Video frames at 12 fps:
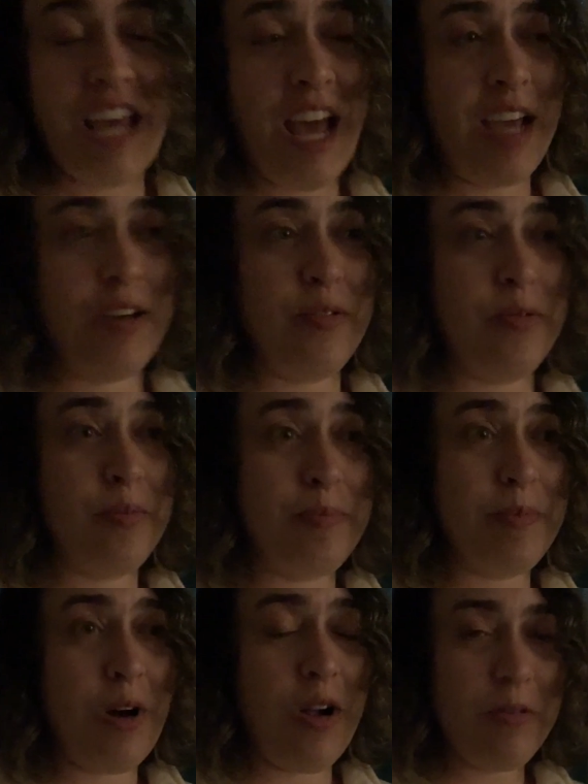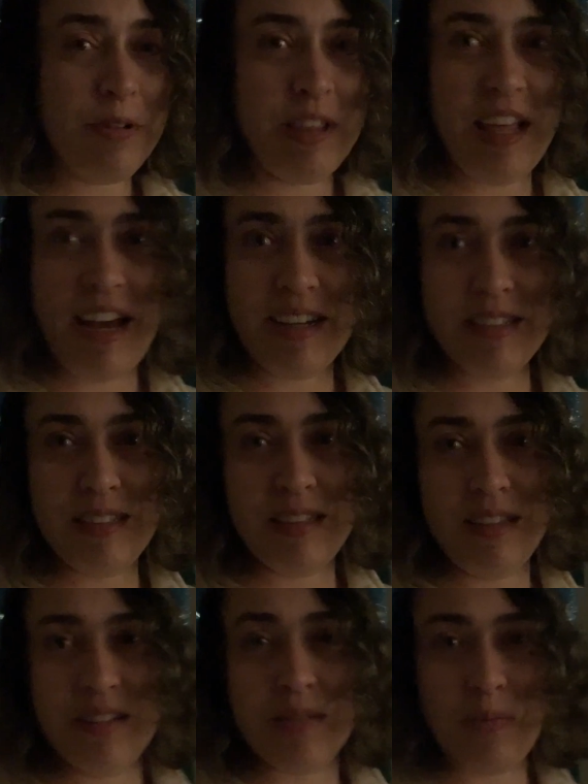i all relaxed in
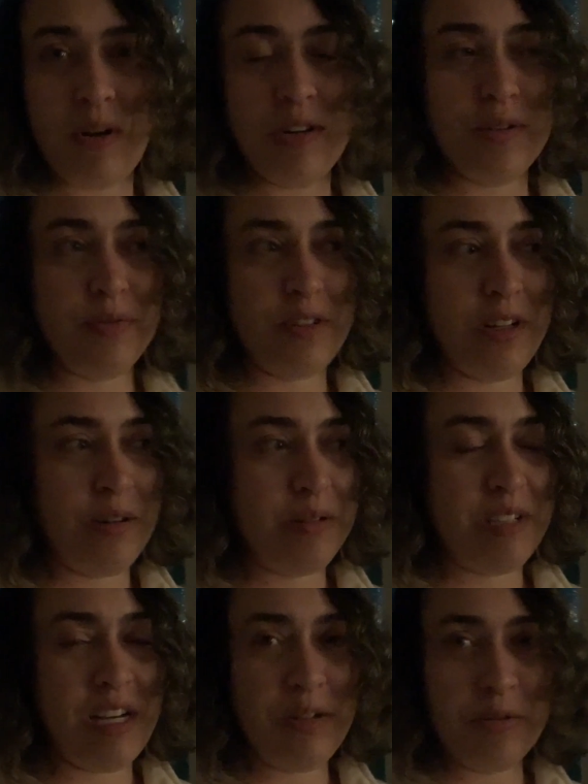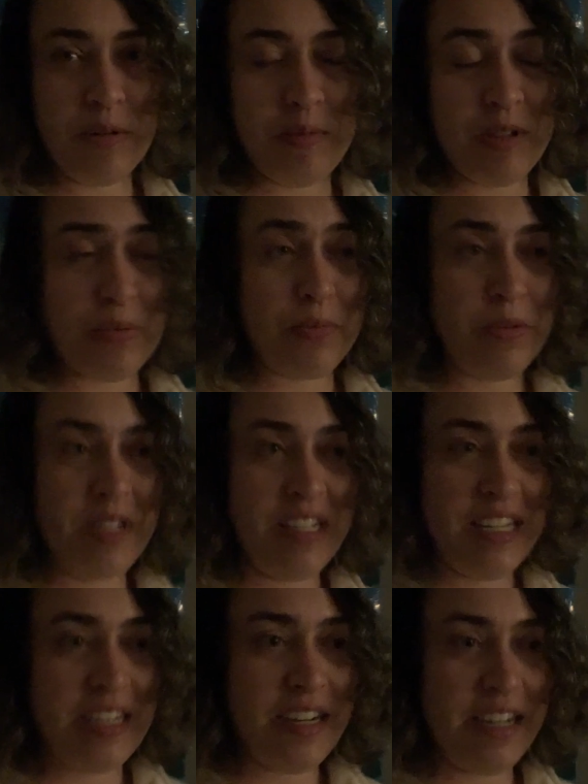this wonderful hotel room. It's
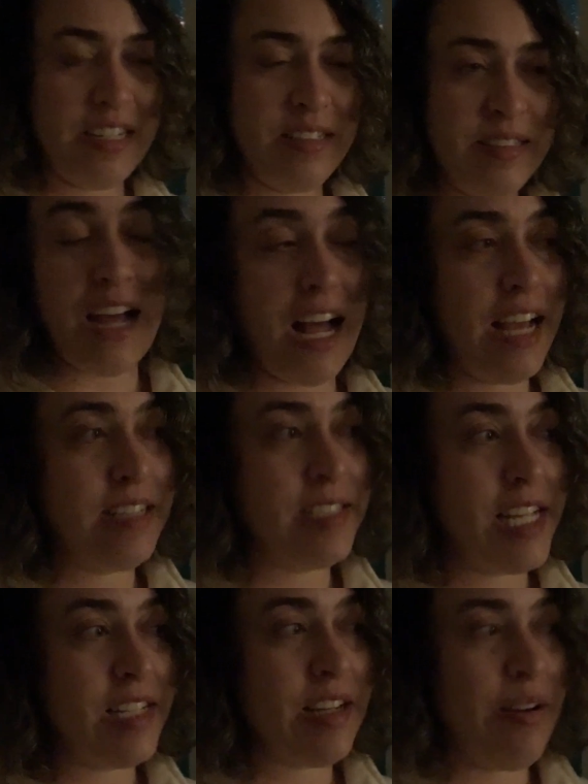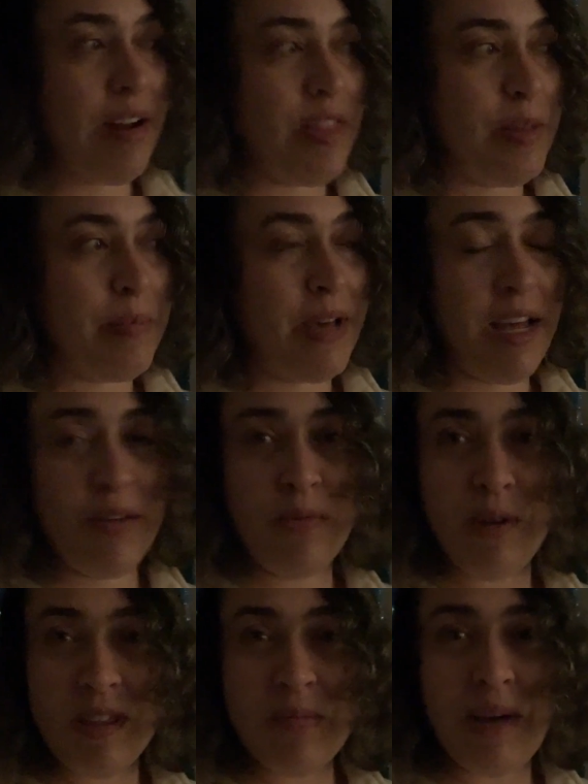really nice. I sat down on the bed
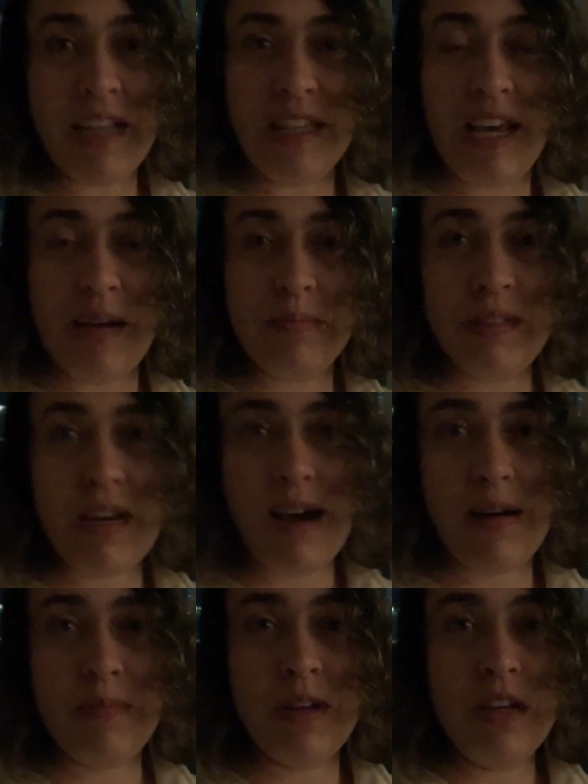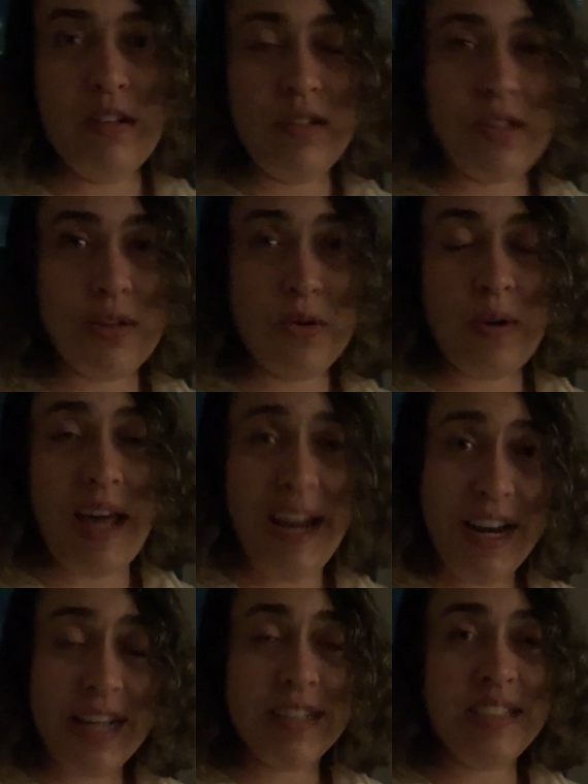with my laptop to
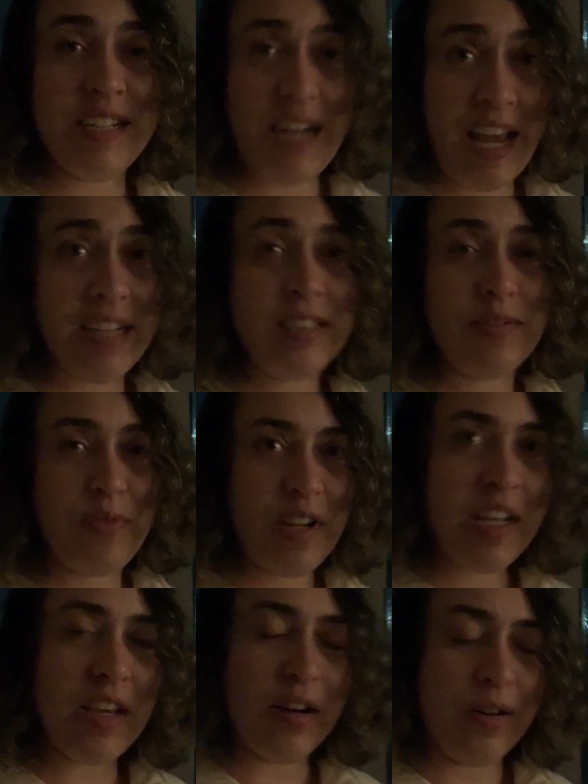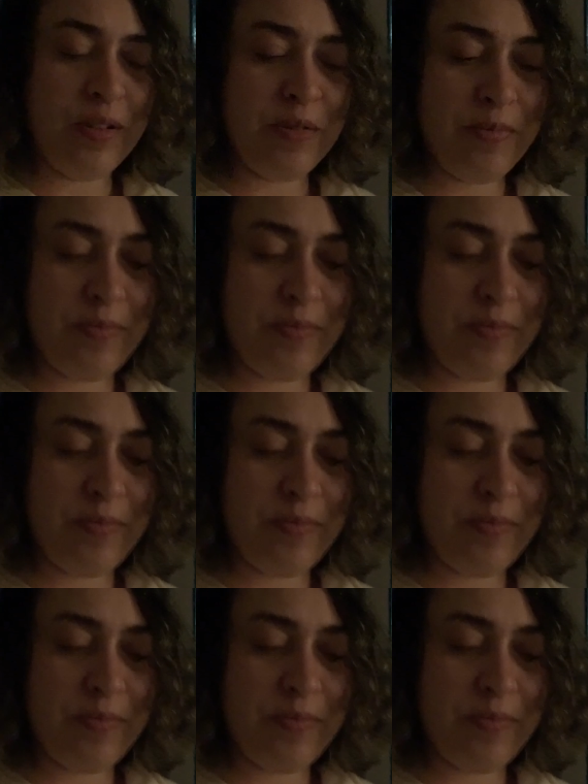edit today's video.